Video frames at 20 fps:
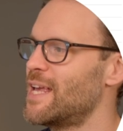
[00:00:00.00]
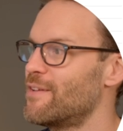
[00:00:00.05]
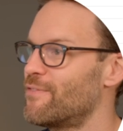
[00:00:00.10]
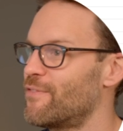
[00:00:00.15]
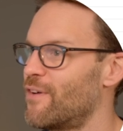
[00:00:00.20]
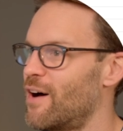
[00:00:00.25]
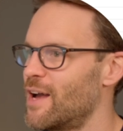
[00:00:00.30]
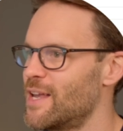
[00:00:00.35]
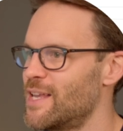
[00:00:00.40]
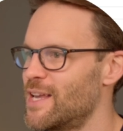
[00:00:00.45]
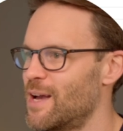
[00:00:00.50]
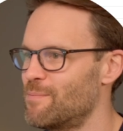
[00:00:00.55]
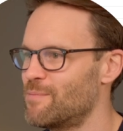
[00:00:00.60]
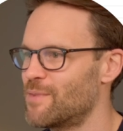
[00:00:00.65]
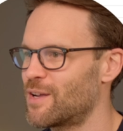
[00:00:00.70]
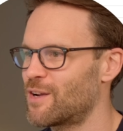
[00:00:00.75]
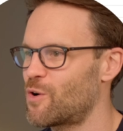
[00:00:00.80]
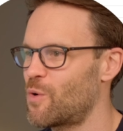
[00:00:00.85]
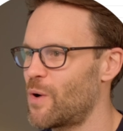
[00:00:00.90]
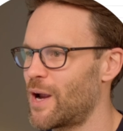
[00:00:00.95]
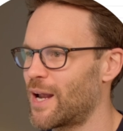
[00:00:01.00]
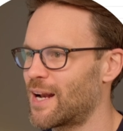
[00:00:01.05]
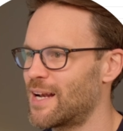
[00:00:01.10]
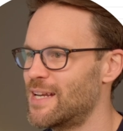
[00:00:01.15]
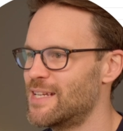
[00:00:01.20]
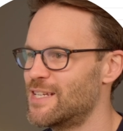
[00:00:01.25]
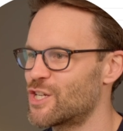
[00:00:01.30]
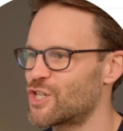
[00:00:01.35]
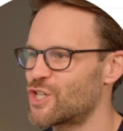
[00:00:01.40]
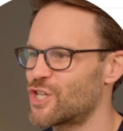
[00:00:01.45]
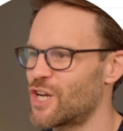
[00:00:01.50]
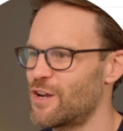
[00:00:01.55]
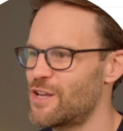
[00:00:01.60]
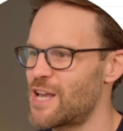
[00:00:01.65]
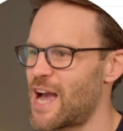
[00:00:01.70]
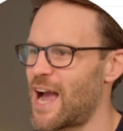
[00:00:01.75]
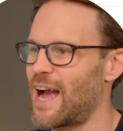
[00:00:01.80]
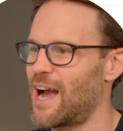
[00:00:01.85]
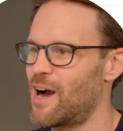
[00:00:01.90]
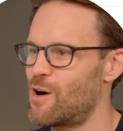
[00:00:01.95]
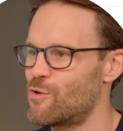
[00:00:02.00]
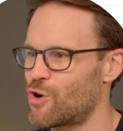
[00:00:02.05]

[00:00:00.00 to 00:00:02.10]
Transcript: If I um, quickly just show you how